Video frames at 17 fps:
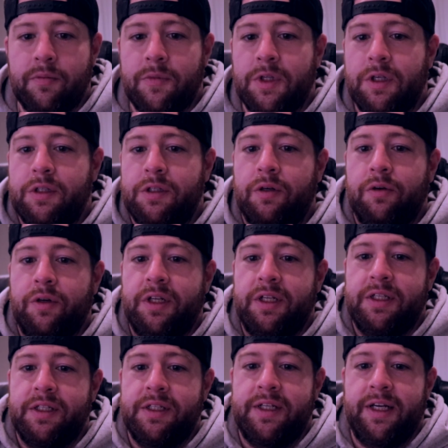So it
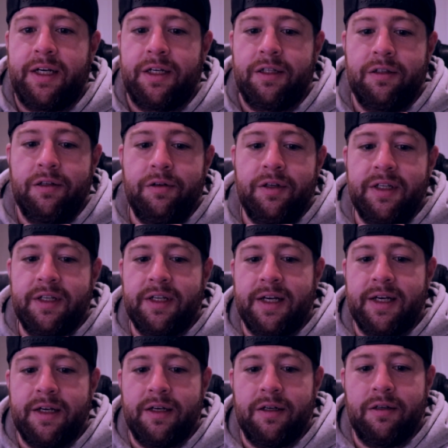is downloading
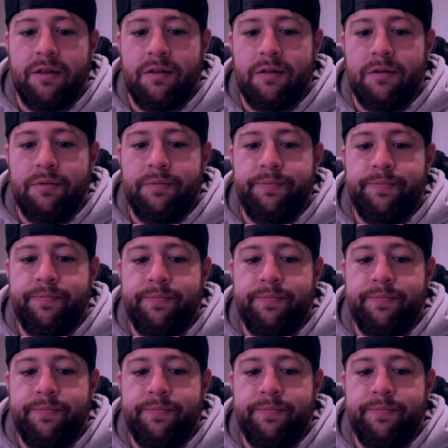now.